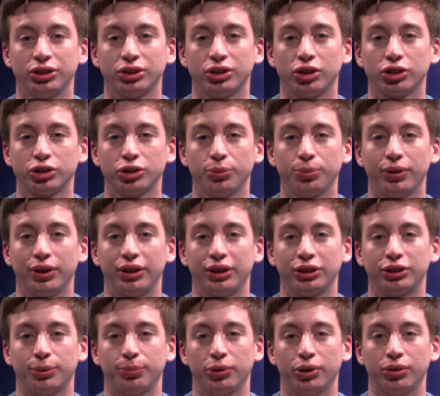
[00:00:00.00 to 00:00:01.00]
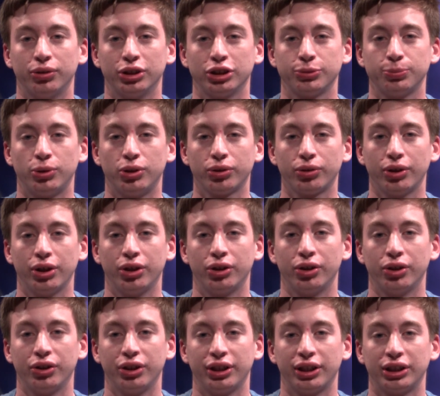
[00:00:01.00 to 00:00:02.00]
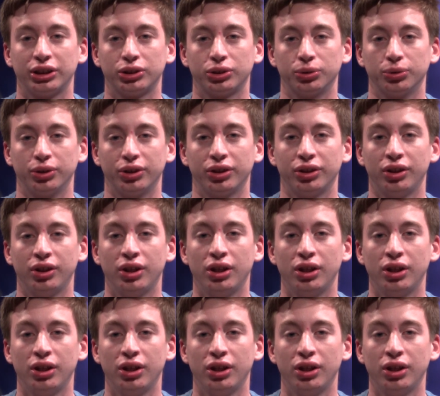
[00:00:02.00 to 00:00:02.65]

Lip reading: is also planning to blow a small crater in the asteroid.